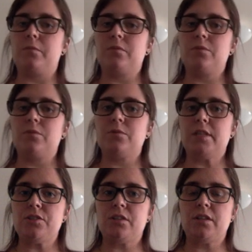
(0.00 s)

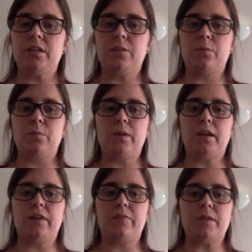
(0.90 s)
traditionally, we
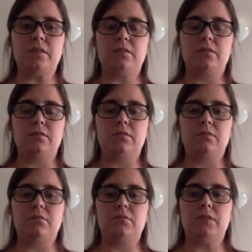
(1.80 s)
have been
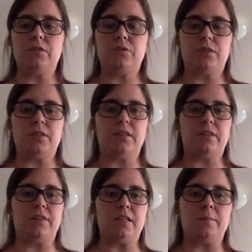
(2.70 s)
instructed
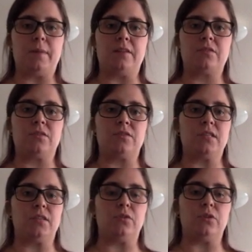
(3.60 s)
that face masks are
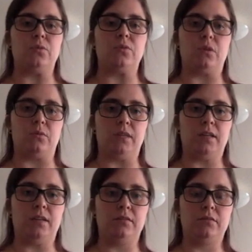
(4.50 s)
single use
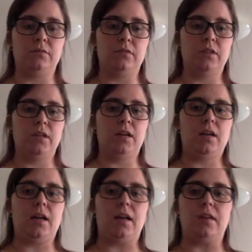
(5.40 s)
only,
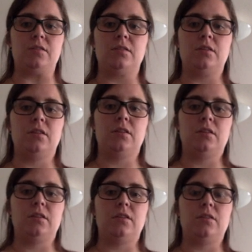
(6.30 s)
and
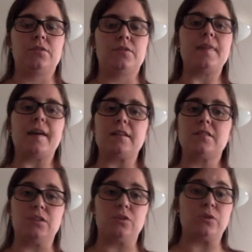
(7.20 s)
that
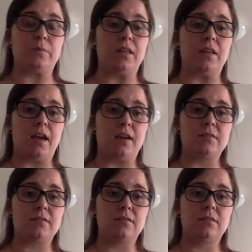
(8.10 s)
still should be the
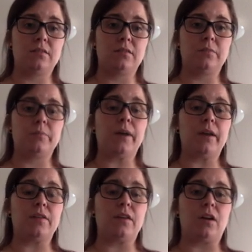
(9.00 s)
case.
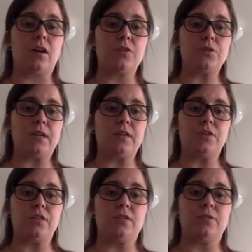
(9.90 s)
But there are
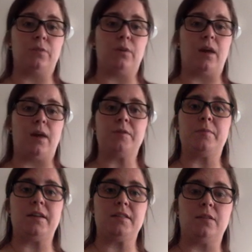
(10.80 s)
strategies for
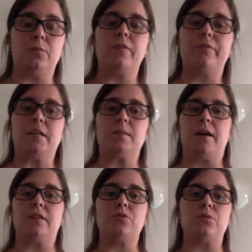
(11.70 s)
optimizing what face
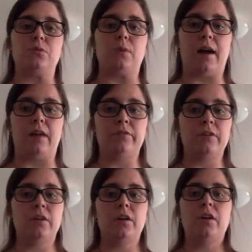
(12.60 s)
masks you do have.
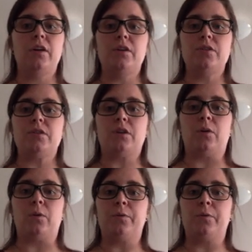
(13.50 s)
So